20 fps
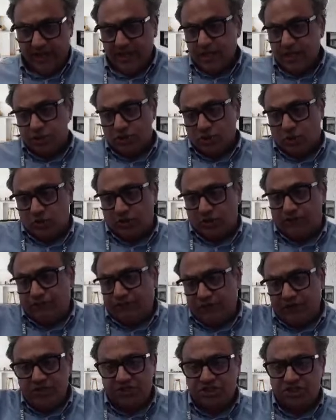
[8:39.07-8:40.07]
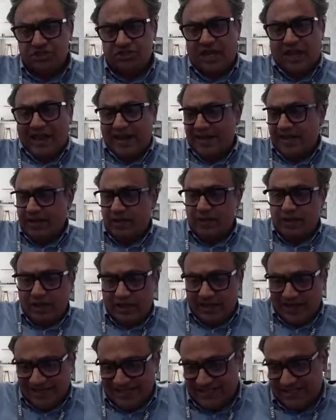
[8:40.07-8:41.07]
So the first line
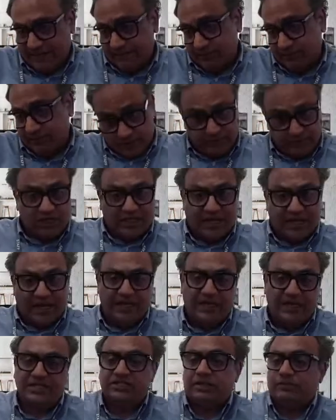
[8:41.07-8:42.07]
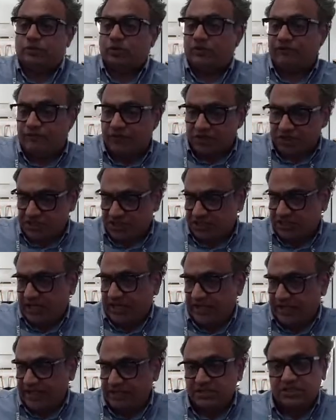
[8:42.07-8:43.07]
leads them, subject line leads them to the first
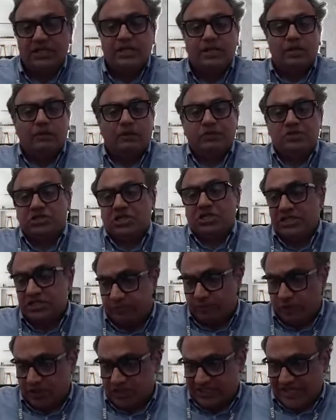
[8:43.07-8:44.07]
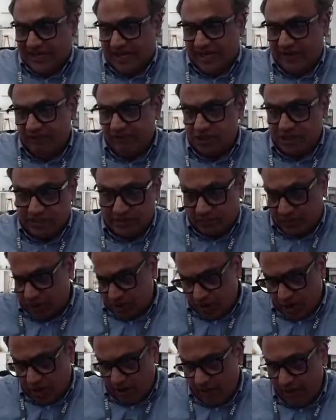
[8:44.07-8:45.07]
sentence, which leads them to the second, which leads them to the
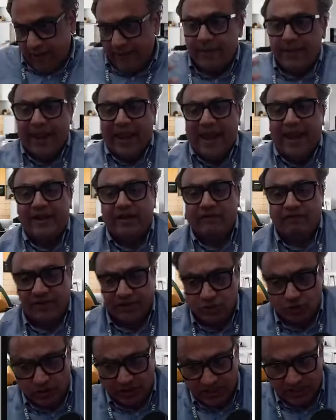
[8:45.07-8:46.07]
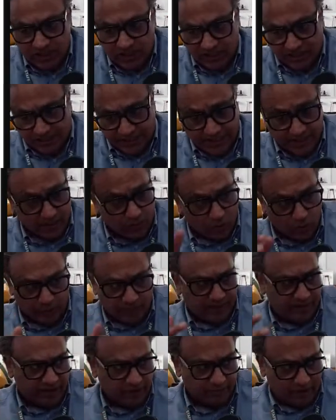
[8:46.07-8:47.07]
third, and eventually the CTA. Could be a
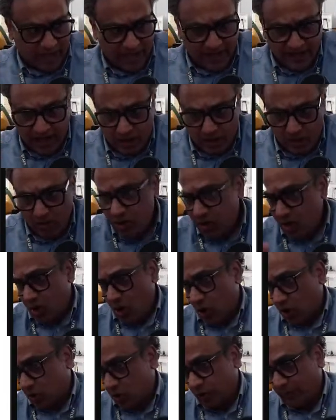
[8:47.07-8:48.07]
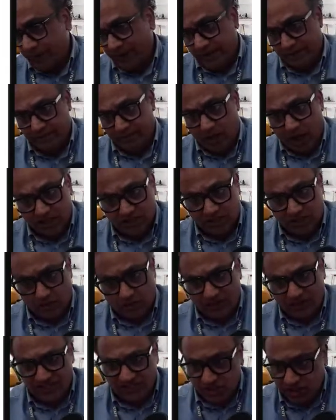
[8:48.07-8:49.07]
reply now, or could be ask a
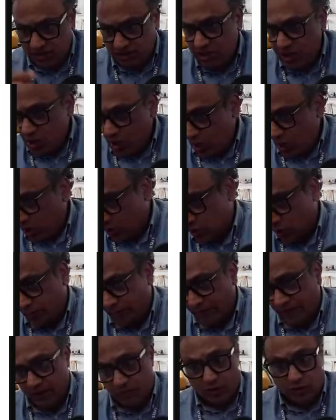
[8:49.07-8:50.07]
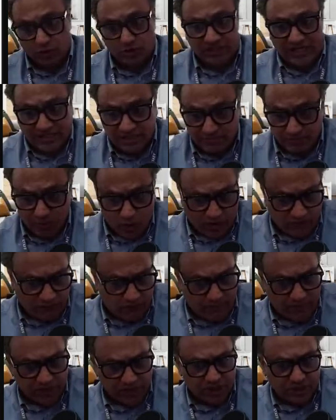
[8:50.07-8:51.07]
question, or could be you want to send some more
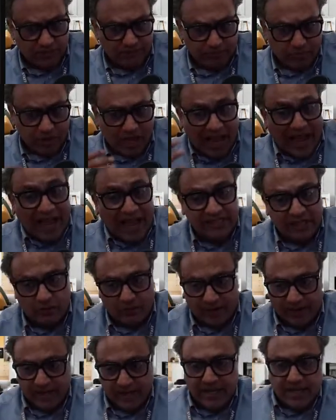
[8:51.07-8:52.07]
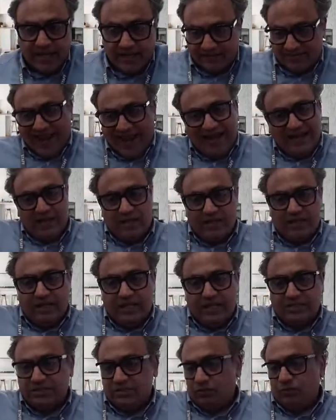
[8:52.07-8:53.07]
information. Either way, that
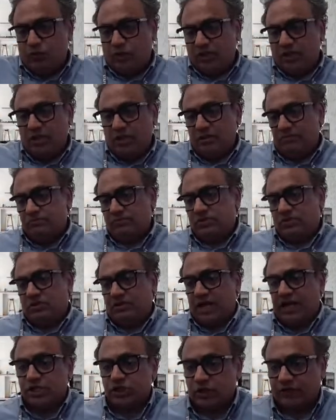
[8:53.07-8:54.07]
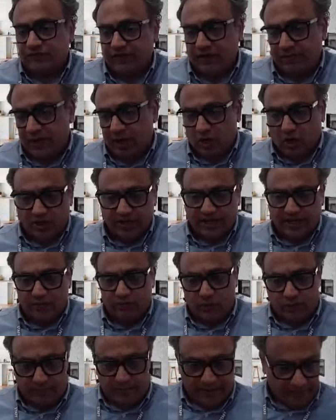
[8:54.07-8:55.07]
is what the crux of email content
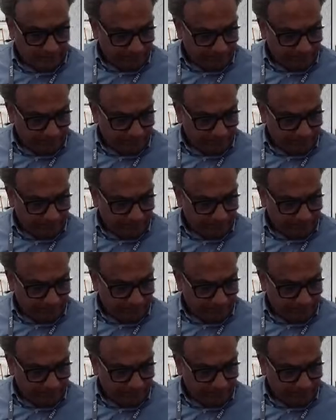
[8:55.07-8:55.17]
would be.